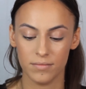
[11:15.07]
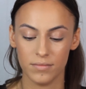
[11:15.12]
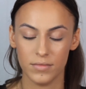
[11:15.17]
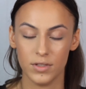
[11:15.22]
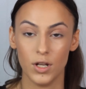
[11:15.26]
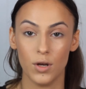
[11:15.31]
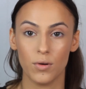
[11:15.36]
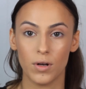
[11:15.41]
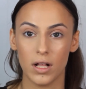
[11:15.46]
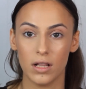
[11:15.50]

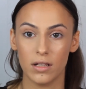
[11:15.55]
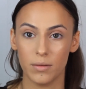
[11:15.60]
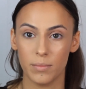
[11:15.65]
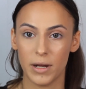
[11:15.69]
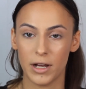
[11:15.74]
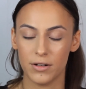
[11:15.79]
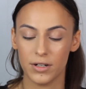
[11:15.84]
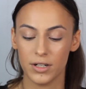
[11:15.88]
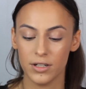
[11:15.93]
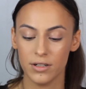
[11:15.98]
no color
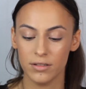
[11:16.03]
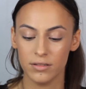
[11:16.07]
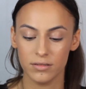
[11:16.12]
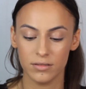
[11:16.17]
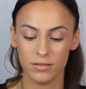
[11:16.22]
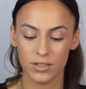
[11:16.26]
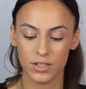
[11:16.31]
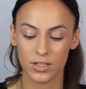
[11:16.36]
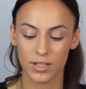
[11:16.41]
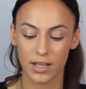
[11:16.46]
powder,
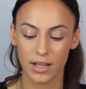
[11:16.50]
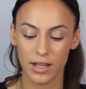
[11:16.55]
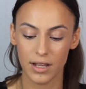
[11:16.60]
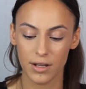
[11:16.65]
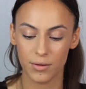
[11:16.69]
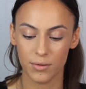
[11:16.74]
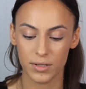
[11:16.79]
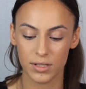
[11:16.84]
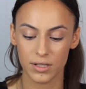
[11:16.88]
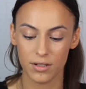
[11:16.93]
just like
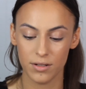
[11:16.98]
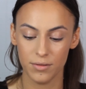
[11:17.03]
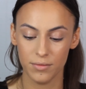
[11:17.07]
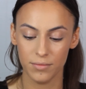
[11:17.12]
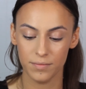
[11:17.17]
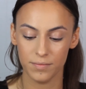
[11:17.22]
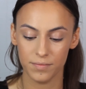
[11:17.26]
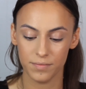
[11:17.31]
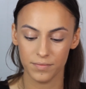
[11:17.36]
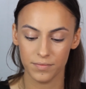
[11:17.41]
I always
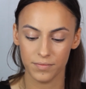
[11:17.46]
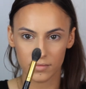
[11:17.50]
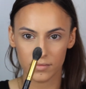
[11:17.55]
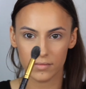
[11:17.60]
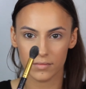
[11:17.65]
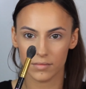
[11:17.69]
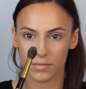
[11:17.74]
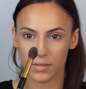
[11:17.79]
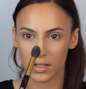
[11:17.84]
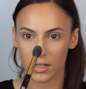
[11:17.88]
do.
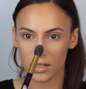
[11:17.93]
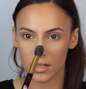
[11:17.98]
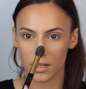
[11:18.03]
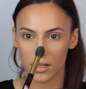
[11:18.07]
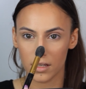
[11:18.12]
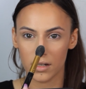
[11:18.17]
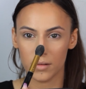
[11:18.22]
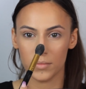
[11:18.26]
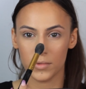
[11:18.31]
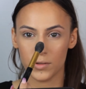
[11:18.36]

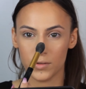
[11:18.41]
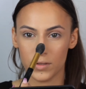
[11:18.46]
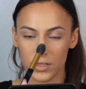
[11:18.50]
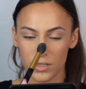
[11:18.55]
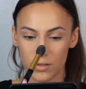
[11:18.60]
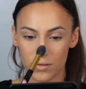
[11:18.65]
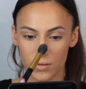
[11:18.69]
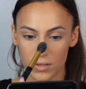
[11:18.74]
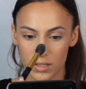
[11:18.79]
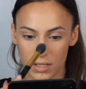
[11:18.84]
And I'm
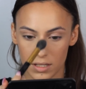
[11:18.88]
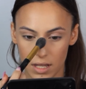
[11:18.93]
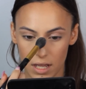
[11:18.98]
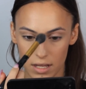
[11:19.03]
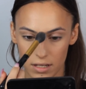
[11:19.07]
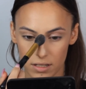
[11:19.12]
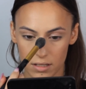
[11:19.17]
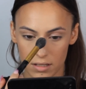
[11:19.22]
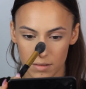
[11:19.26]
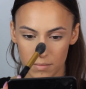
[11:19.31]
going to
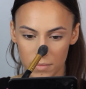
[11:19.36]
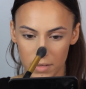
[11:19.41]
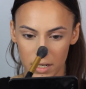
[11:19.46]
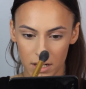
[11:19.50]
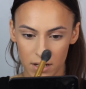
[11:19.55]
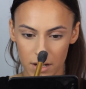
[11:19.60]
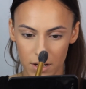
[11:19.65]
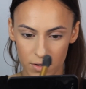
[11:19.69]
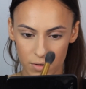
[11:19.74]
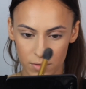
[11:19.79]
set
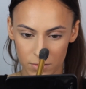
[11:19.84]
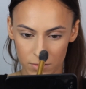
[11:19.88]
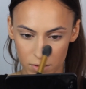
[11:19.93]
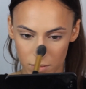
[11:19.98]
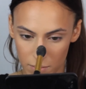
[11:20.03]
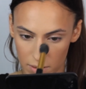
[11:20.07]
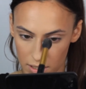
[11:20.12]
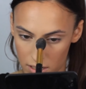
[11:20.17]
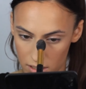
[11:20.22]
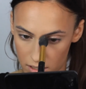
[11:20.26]
my
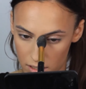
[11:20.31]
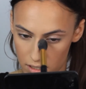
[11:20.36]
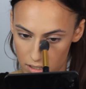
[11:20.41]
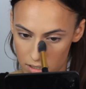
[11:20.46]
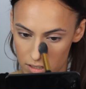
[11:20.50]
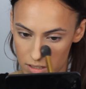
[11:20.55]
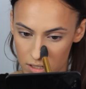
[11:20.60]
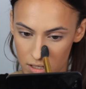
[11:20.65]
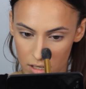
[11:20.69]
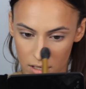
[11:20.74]
nose
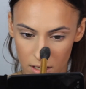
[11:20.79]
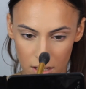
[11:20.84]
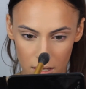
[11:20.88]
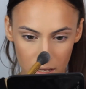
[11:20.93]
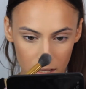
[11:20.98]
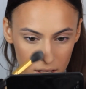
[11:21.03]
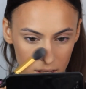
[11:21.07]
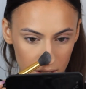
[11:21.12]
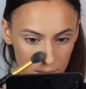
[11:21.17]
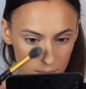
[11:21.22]
because
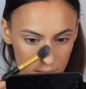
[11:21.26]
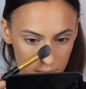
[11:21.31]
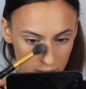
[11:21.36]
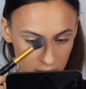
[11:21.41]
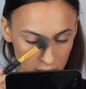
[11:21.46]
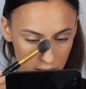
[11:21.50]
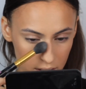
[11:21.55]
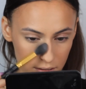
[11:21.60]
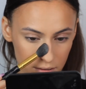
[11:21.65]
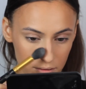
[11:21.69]

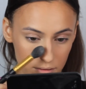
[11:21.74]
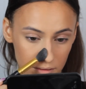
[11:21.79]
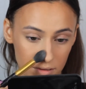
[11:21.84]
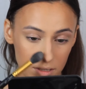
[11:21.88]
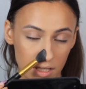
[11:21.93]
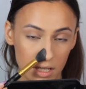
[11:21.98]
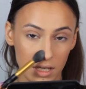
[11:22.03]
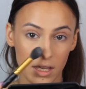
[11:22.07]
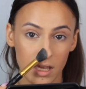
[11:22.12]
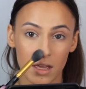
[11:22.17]
my
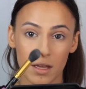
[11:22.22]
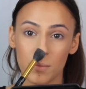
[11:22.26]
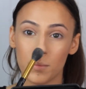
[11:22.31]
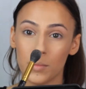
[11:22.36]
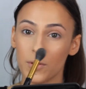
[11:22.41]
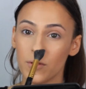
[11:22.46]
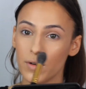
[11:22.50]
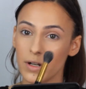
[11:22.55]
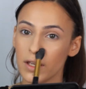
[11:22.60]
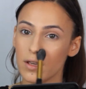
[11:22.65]
nose can get
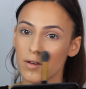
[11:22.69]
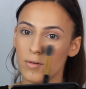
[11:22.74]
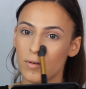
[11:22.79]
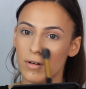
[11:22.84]
pretty